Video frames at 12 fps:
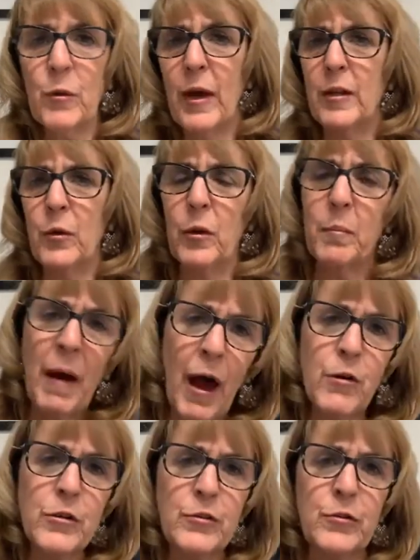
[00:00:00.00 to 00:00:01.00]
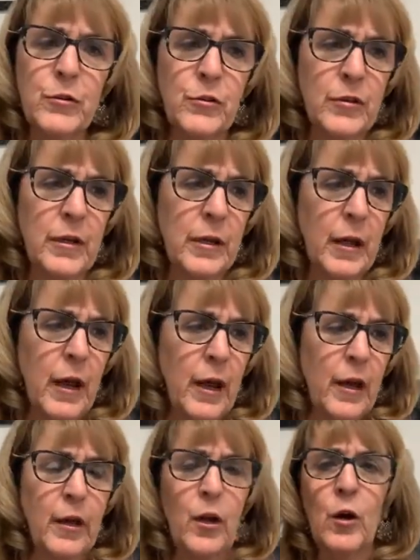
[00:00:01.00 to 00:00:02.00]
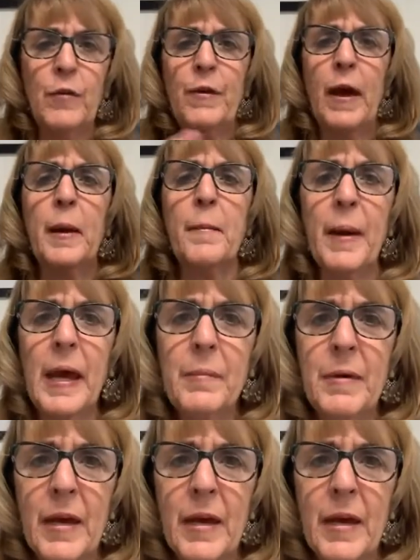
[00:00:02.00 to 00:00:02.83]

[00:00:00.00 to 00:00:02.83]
We had to wear power suits, and you know, if you had a baby,